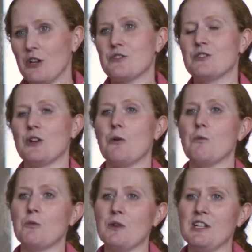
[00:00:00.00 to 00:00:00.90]
So
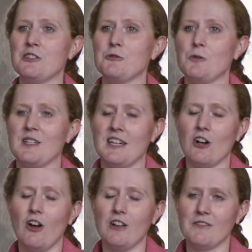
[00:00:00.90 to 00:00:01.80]
what we do is we
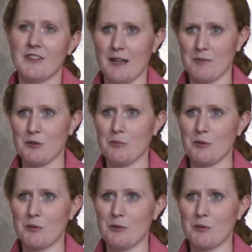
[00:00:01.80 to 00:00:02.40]
take all of the capstone